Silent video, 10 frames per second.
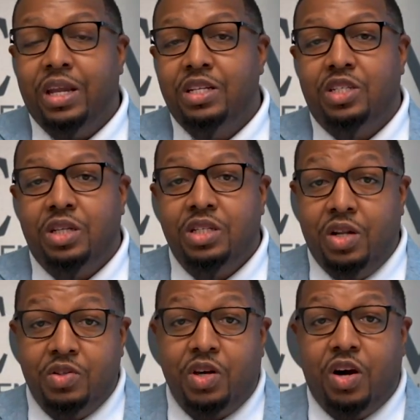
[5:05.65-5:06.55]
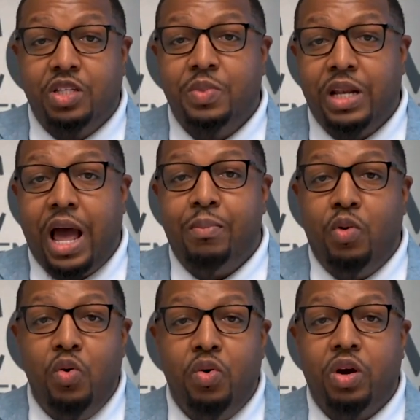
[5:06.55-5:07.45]
And it's, you know, it's costing me a lot
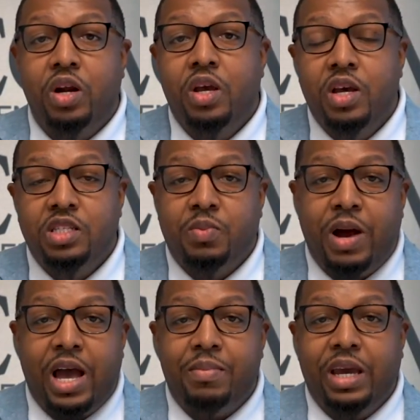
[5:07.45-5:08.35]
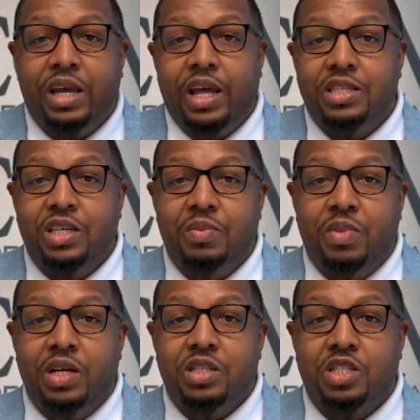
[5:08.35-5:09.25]
more to buy it back at 18
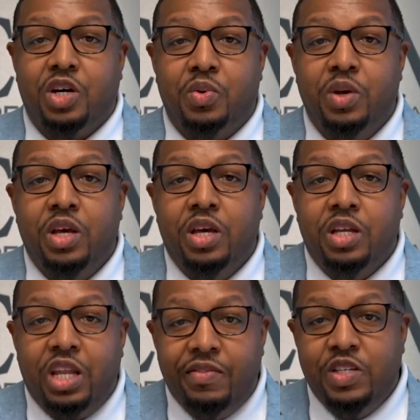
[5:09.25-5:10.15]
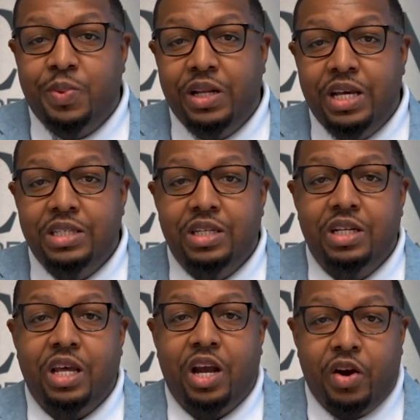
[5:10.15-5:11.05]
months. And so Divvy's been
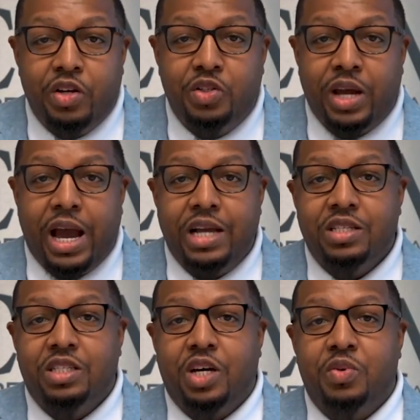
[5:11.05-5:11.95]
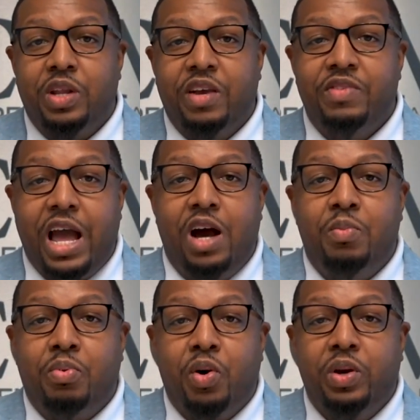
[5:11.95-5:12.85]
listening, they heard you guys. And so they've now
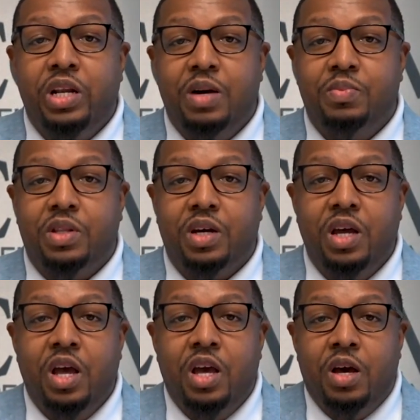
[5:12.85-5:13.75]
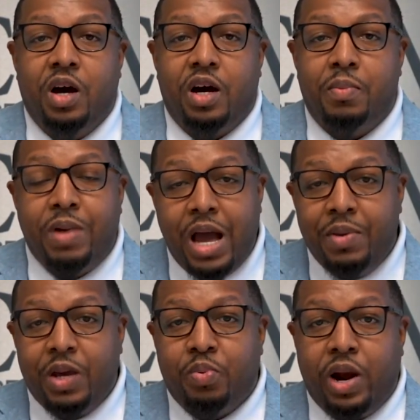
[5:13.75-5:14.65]
broken up the uh,
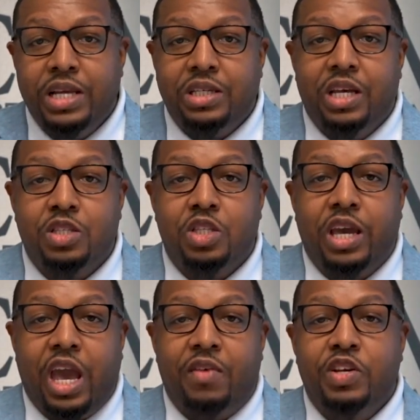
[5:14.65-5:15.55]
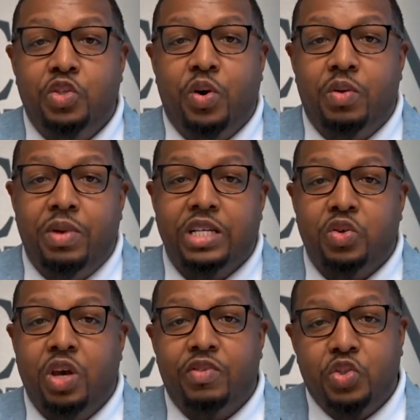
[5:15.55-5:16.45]
buyback price every 12 months. So
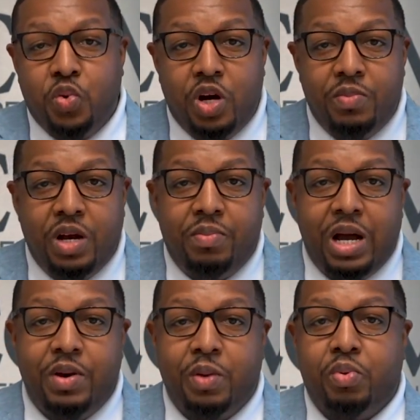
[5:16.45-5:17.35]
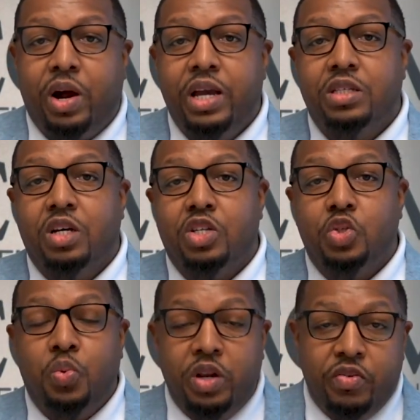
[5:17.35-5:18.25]
you have a 12 month buyback price, a
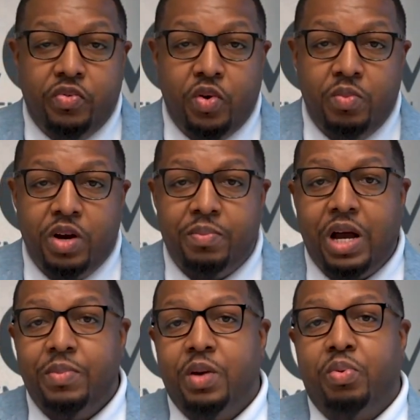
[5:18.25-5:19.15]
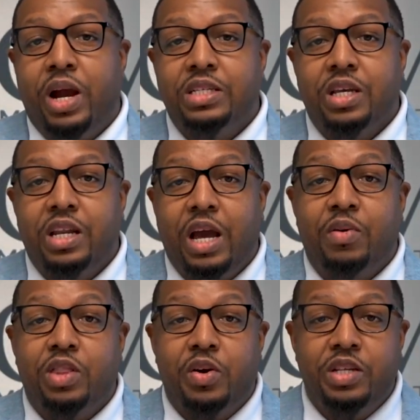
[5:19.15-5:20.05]
24 month buyback price, and now
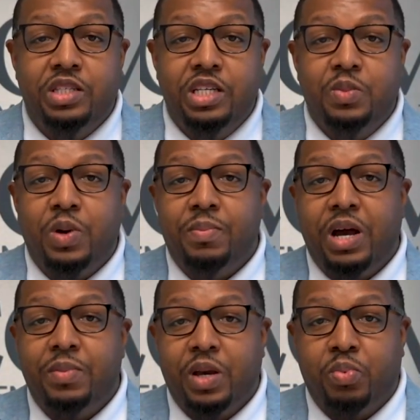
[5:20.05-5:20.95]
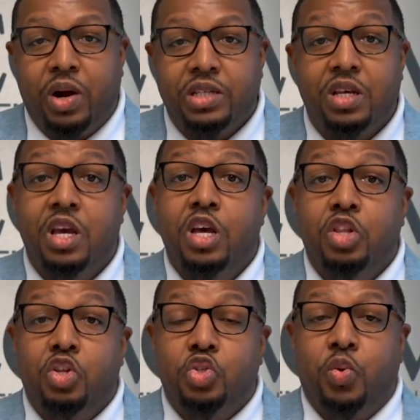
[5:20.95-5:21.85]
a 36 month buyback price.
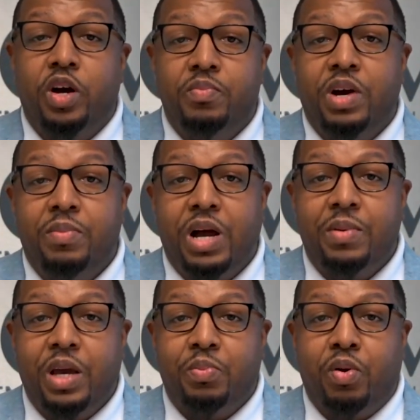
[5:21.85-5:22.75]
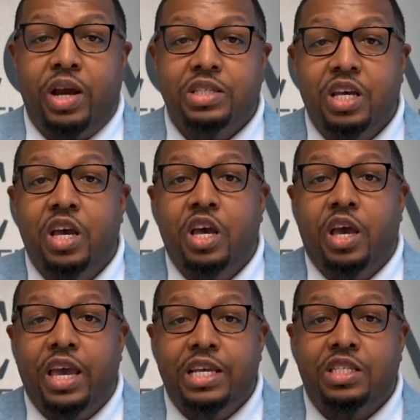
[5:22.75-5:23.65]
The 12 month buyback price
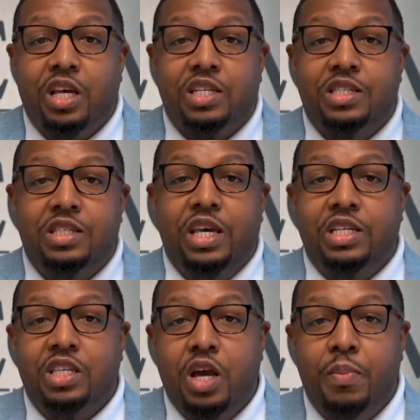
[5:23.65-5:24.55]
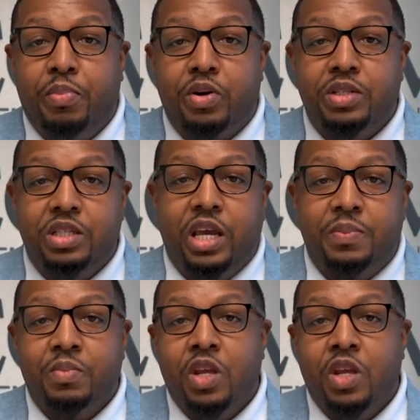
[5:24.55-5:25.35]
is 6%.